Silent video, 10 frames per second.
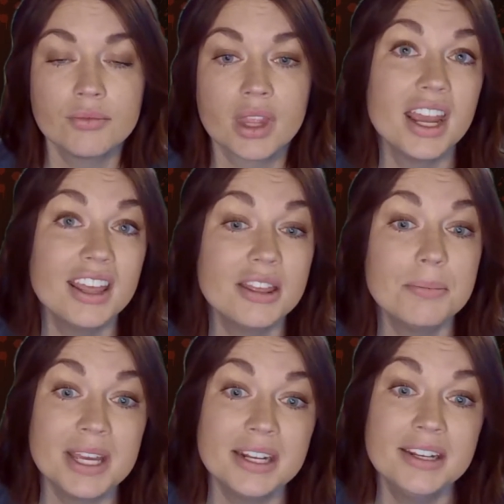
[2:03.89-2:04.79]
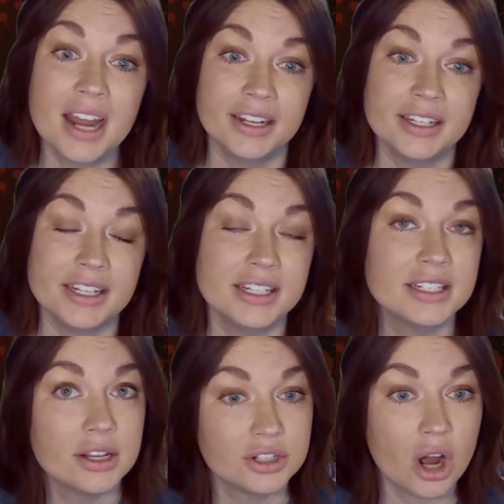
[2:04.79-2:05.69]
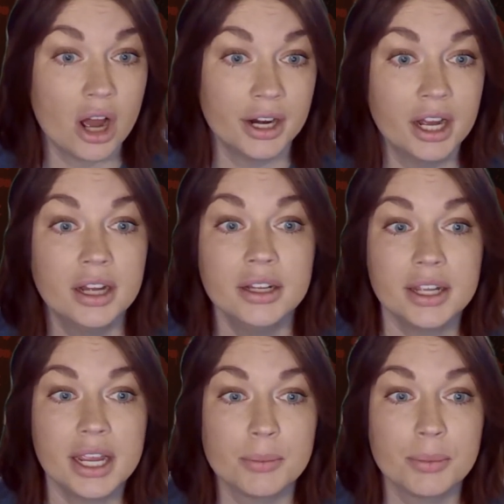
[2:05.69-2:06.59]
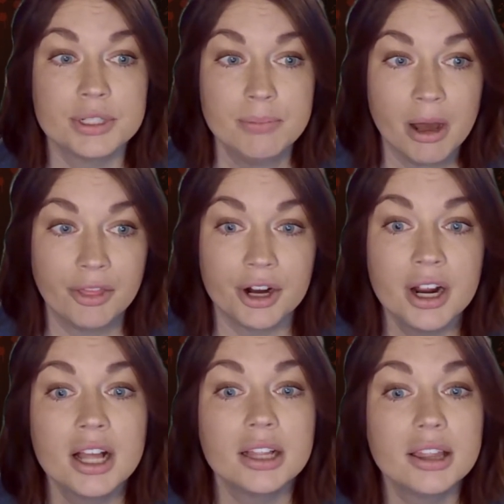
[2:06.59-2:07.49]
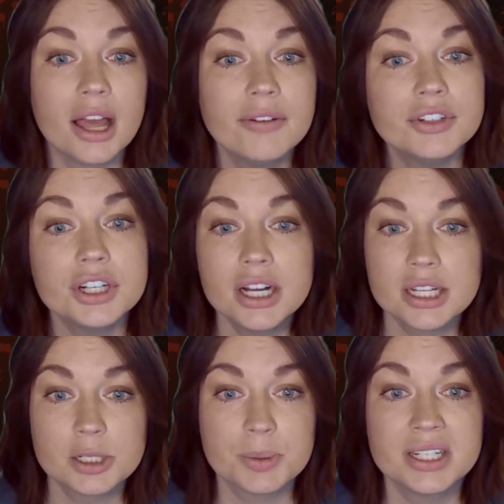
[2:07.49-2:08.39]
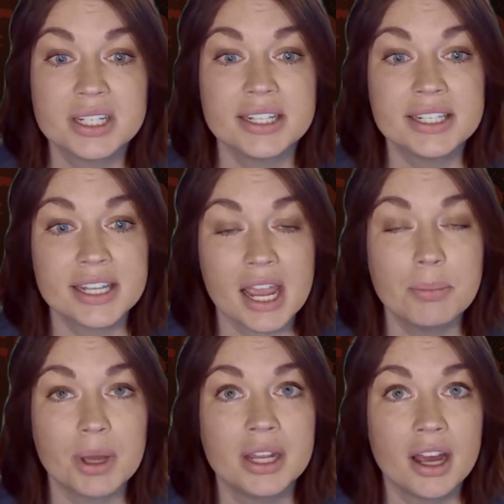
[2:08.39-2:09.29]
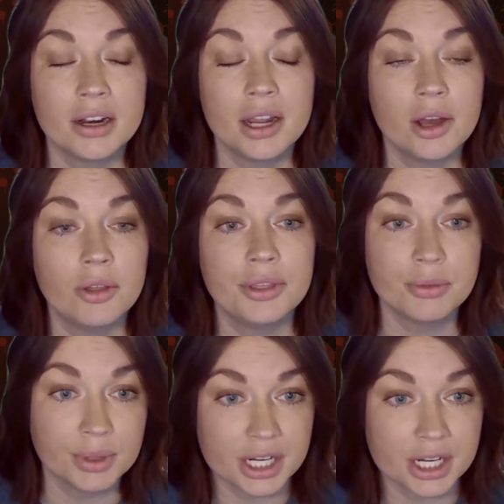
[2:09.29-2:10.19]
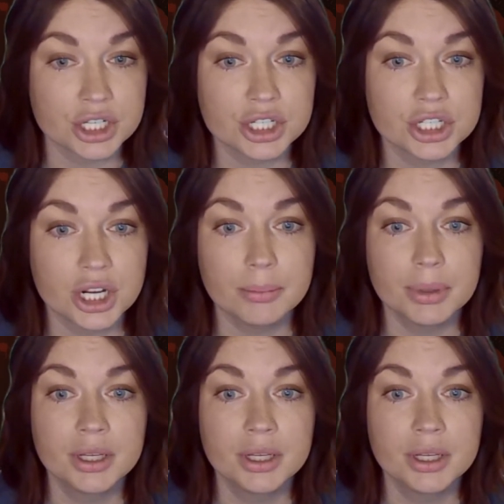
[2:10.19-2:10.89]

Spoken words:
In the mid-90s, Donna, Amber's mother, left her husband to escape an unhealthy relationship.